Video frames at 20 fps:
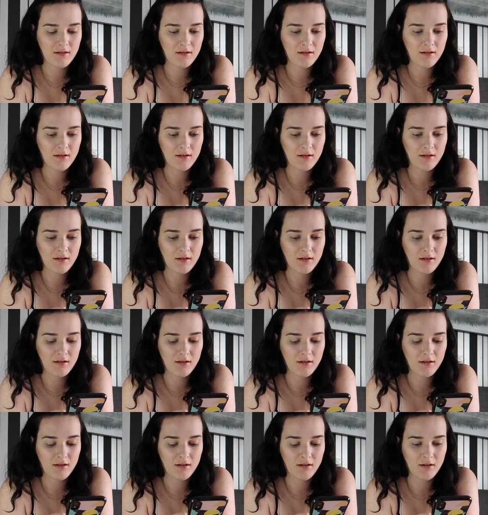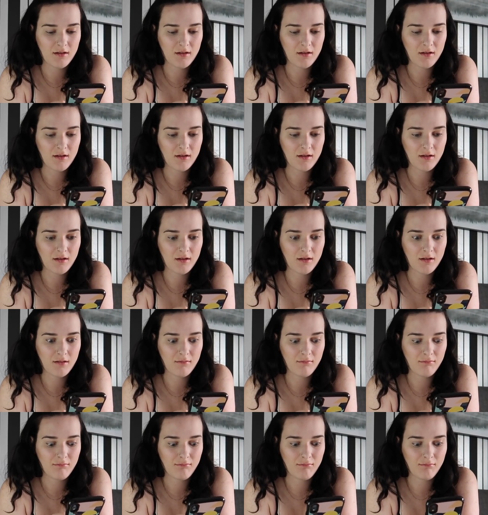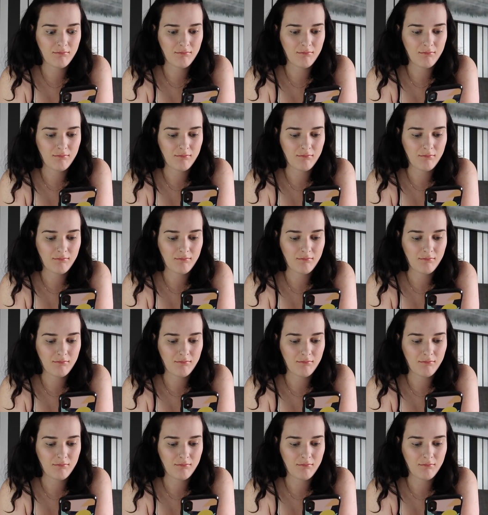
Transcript: [no speech]